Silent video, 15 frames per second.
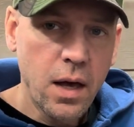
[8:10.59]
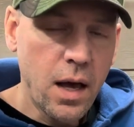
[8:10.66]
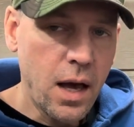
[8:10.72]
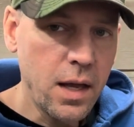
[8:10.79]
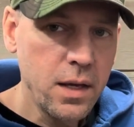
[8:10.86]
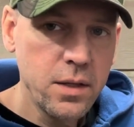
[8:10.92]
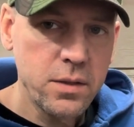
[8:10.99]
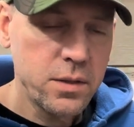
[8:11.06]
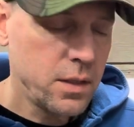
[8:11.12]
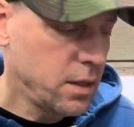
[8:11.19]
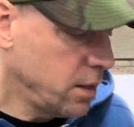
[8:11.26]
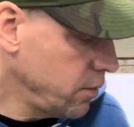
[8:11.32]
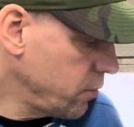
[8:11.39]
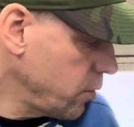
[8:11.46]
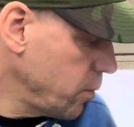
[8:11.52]
I didn't see any
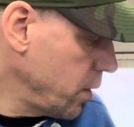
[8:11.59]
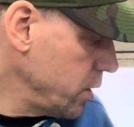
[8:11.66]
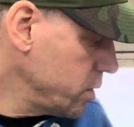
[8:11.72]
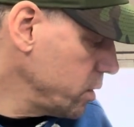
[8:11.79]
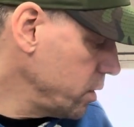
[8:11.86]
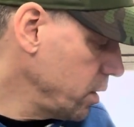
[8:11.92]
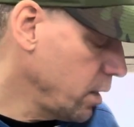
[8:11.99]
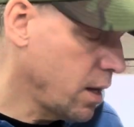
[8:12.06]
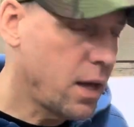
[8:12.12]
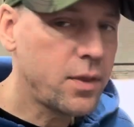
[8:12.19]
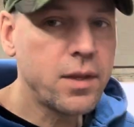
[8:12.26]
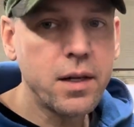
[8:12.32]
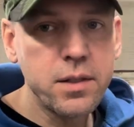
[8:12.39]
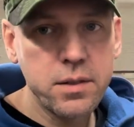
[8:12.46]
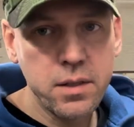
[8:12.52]
information, not
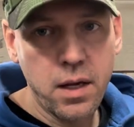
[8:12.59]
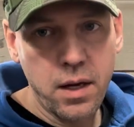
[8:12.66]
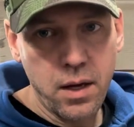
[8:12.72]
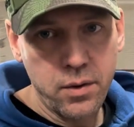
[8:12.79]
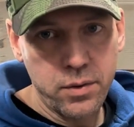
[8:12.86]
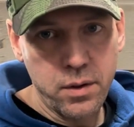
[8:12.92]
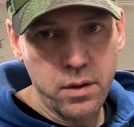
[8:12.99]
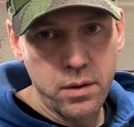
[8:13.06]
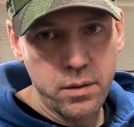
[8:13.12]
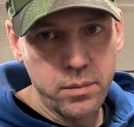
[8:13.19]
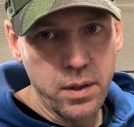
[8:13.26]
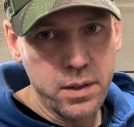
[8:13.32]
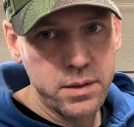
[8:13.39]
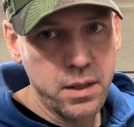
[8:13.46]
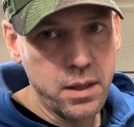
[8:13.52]
that it's not out there, I'm
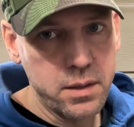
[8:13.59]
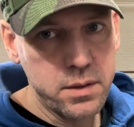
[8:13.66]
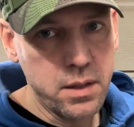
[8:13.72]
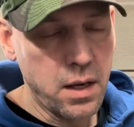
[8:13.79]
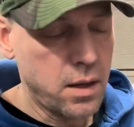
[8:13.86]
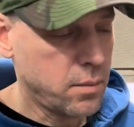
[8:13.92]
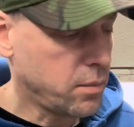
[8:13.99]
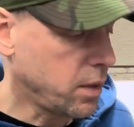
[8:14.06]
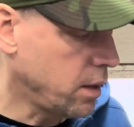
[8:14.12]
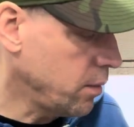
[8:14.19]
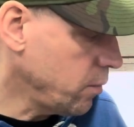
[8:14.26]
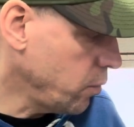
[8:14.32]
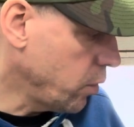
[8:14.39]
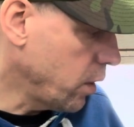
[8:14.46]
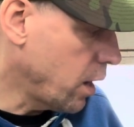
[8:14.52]
not saying it's not,
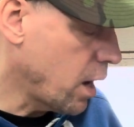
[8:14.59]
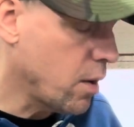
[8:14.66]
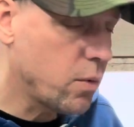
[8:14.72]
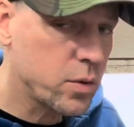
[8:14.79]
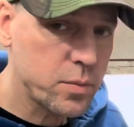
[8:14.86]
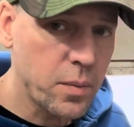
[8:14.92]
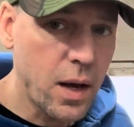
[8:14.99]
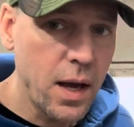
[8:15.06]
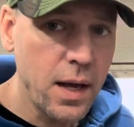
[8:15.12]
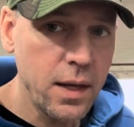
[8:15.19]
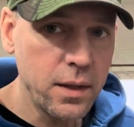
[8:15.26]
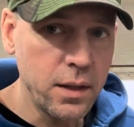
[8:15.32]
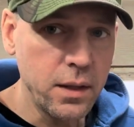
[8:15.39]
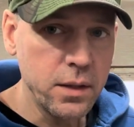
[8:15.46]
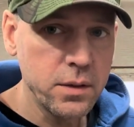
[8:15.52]
but where I was buying
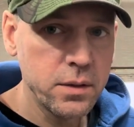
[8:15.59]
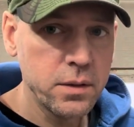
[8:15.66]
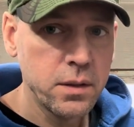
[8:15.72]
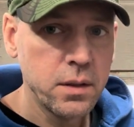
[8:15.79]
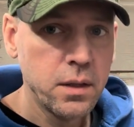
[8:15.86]
these,